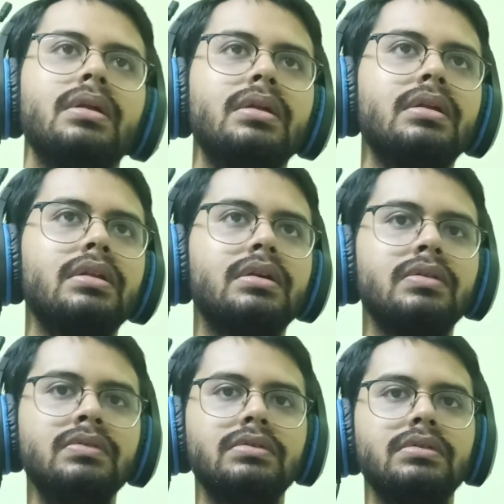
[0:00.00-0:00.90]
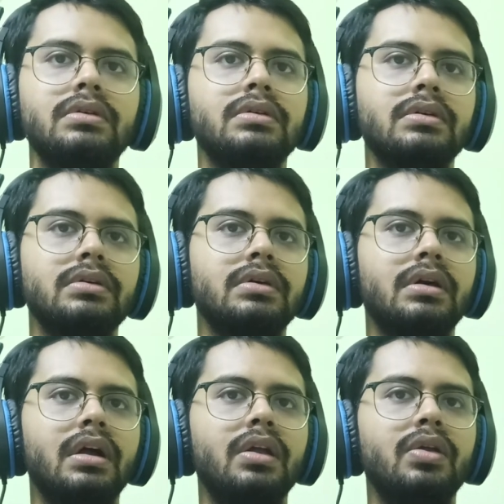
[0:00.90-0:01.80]
you know,
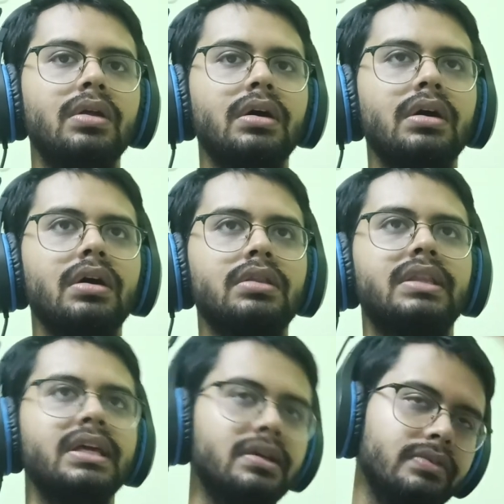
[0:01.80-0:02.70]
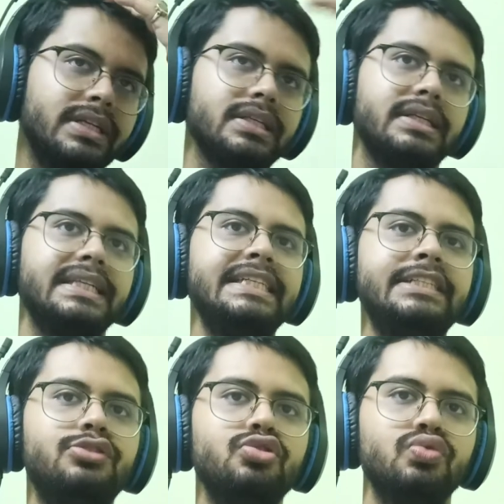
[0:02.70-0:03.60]
a thing written
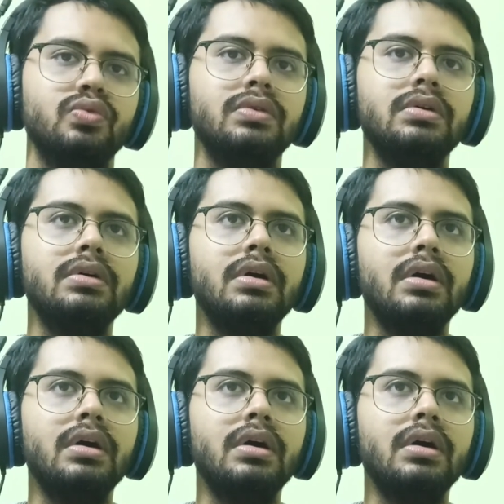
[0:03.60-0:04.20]
E2.